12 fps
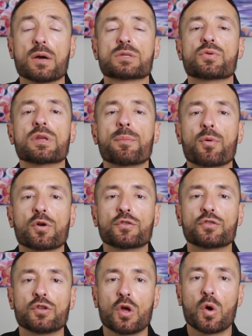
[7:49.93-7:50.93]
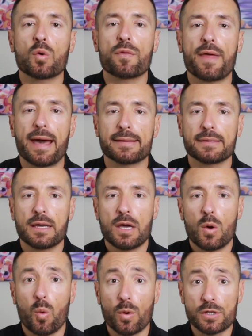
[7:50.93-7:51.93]
Now, it's really important to know that
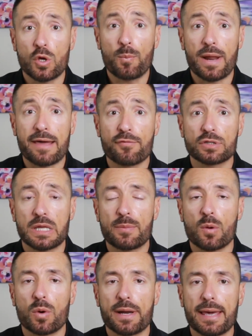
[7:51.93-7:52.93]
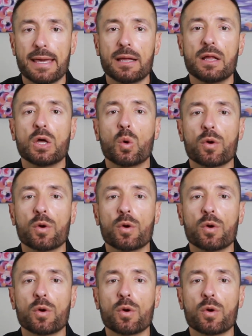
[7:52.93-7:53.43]
when you apply for the EB1A,